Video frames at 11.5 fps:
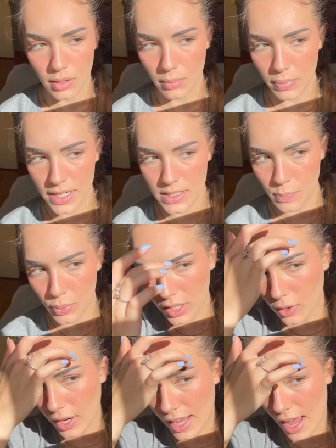But it's pretty
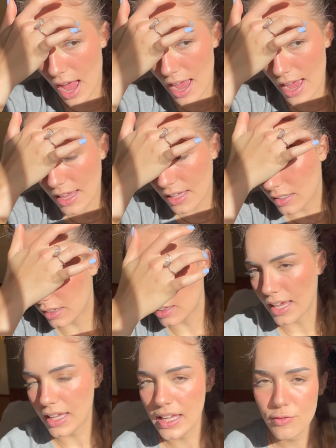great. I
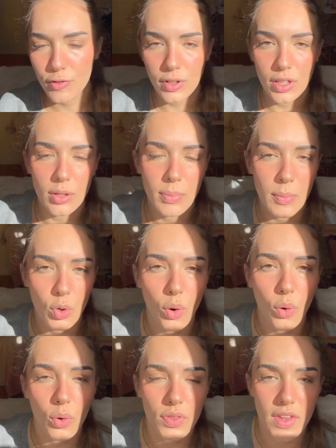like it for a little bit more
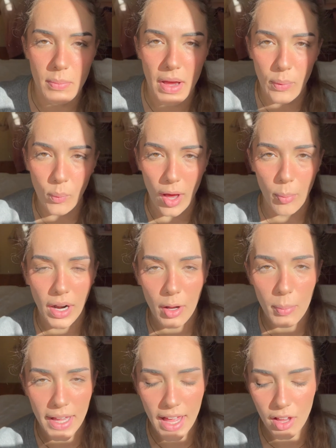hold than my Wow Brow
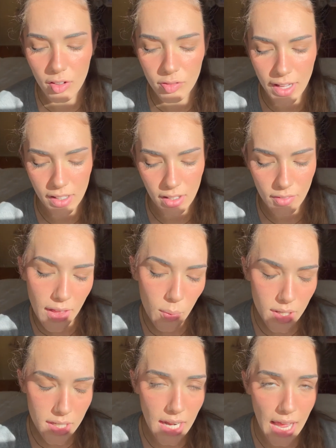by e.l.f. I love that
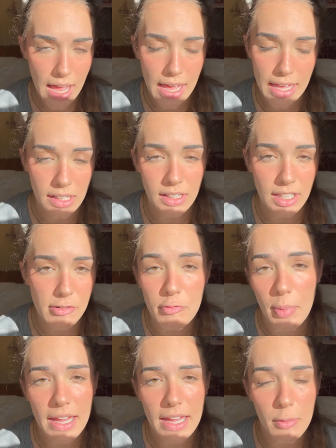one. I live
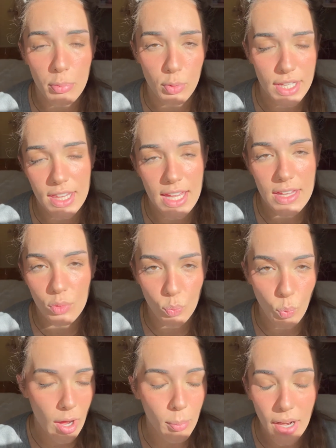by it, breathe it.
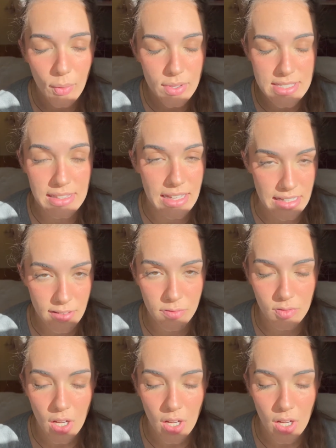Wow Brow is life.